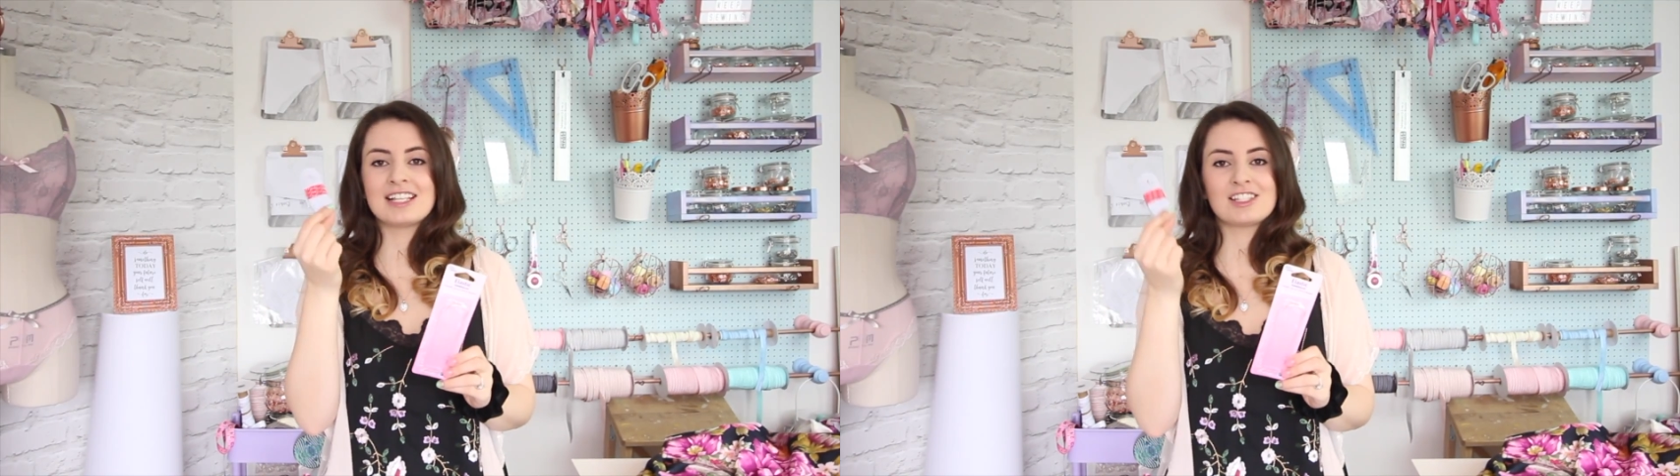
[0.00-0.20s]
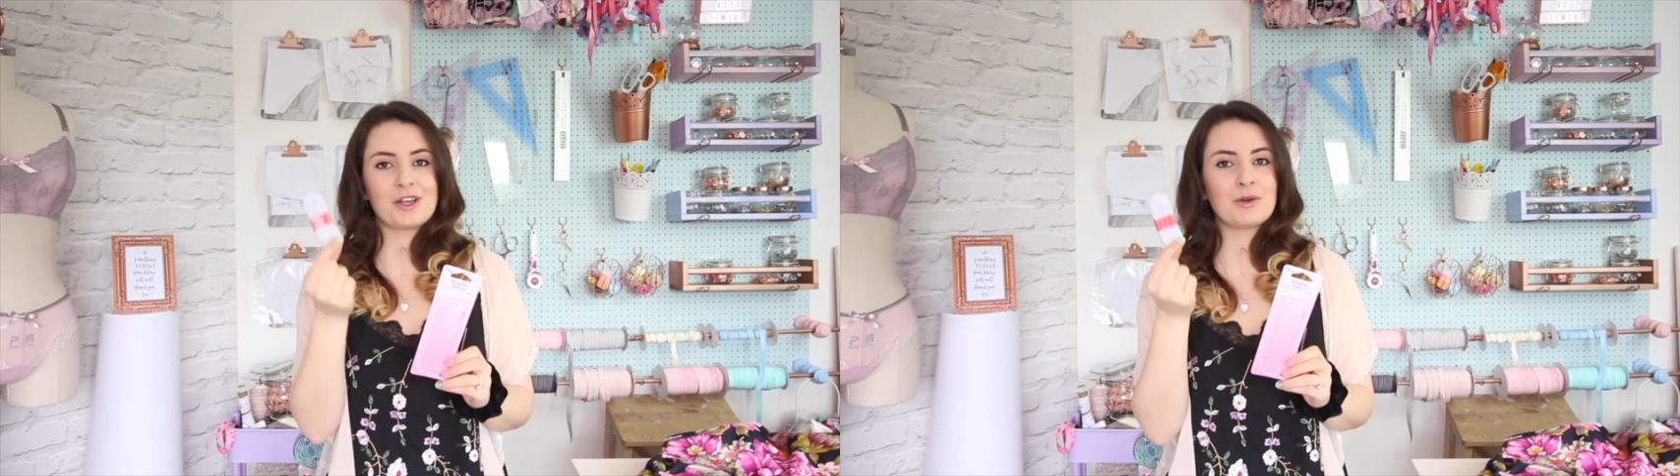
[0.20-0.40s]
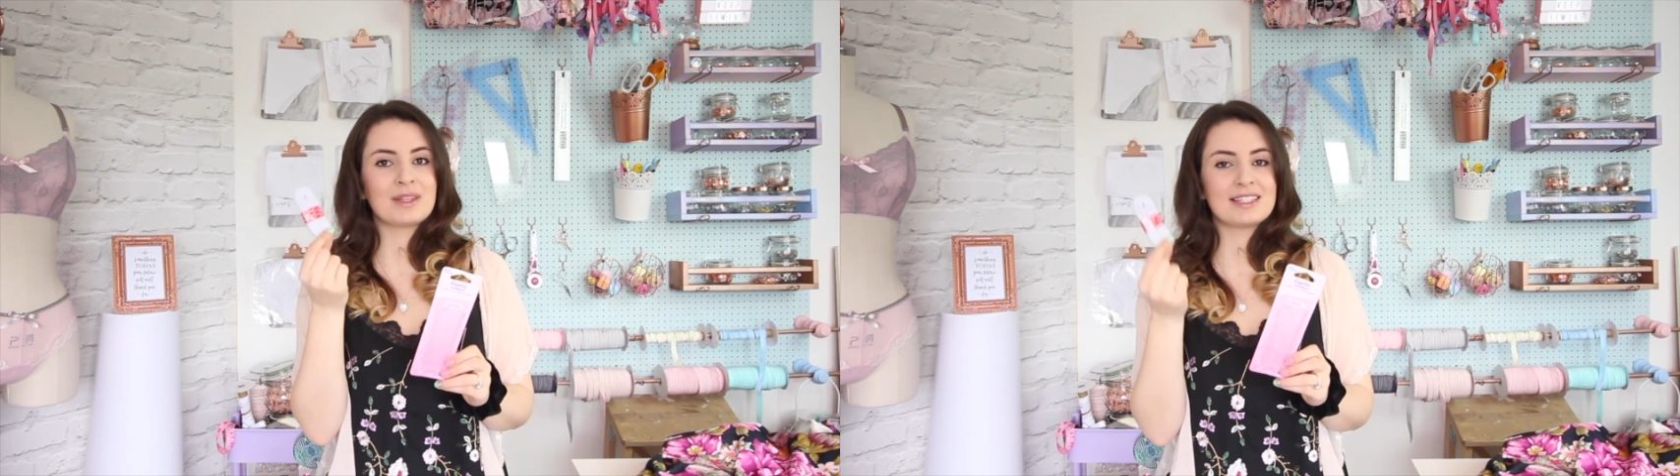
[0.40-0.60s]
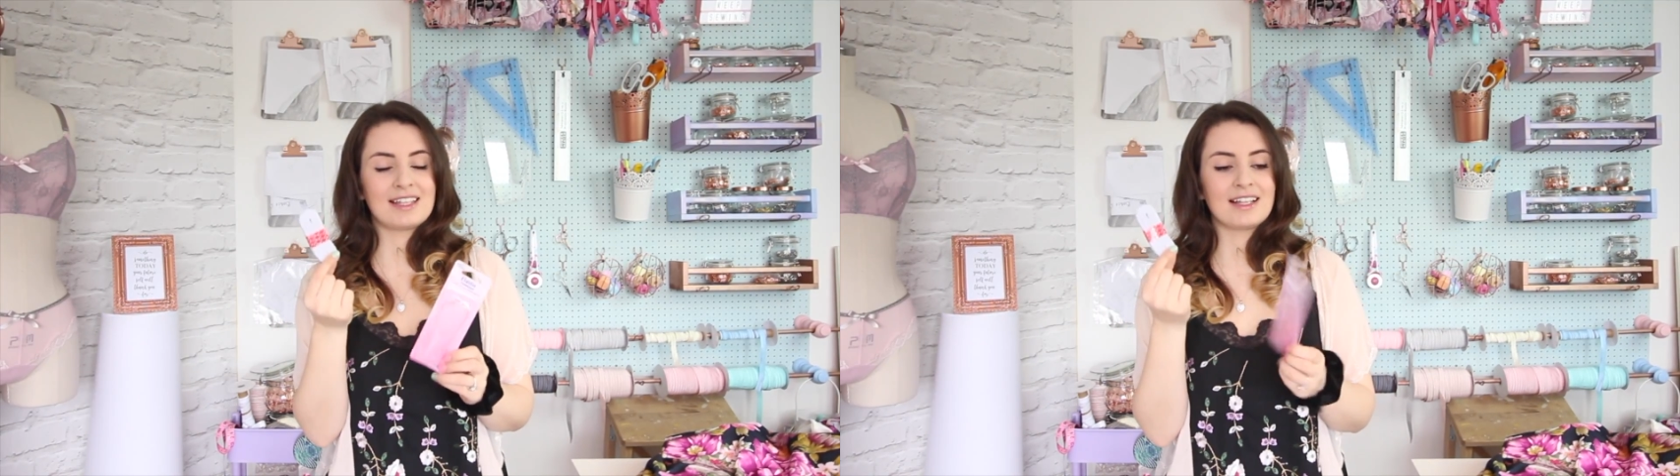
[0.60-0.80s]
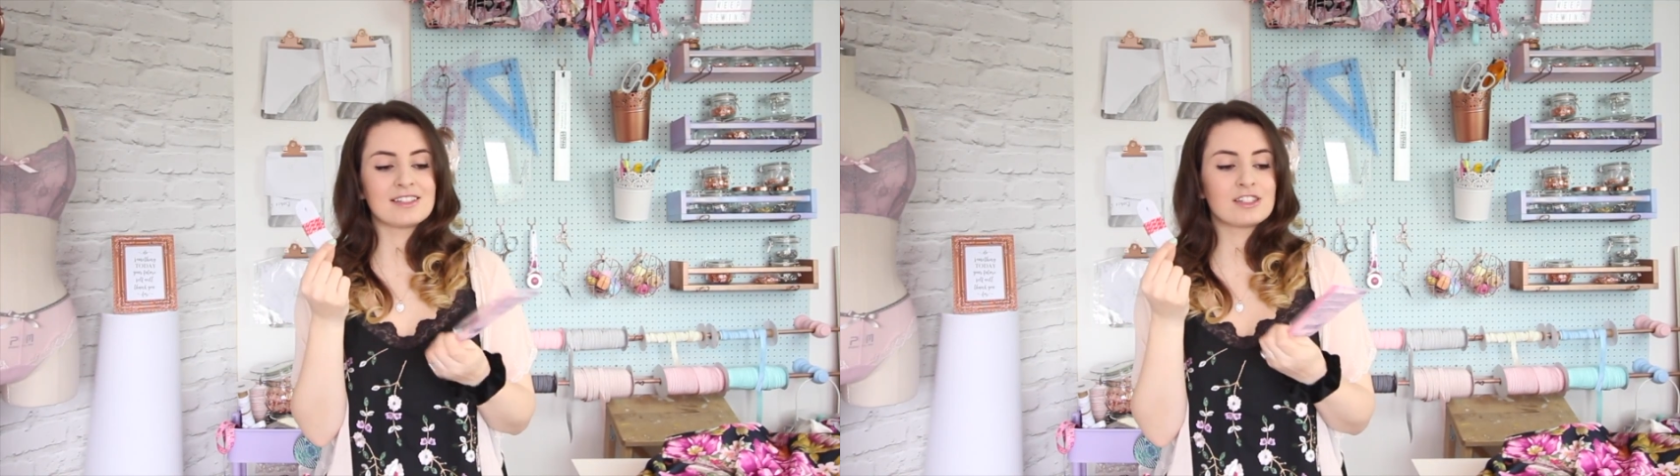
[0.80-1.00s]
and so it
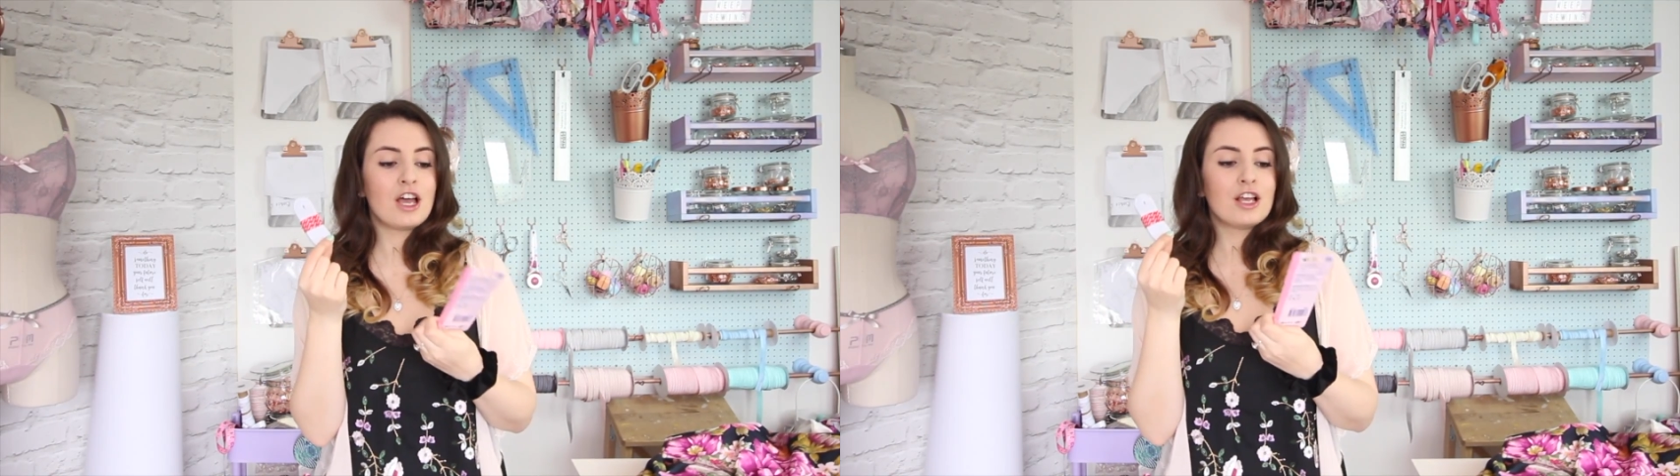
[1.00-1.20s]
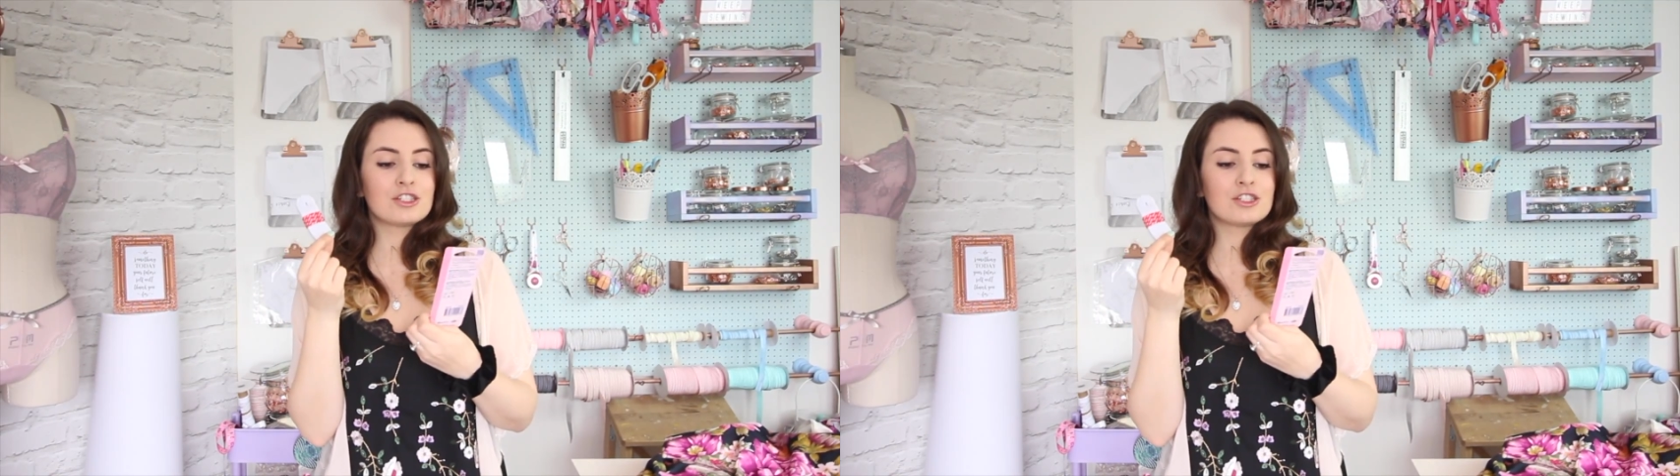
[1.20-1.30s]
withstands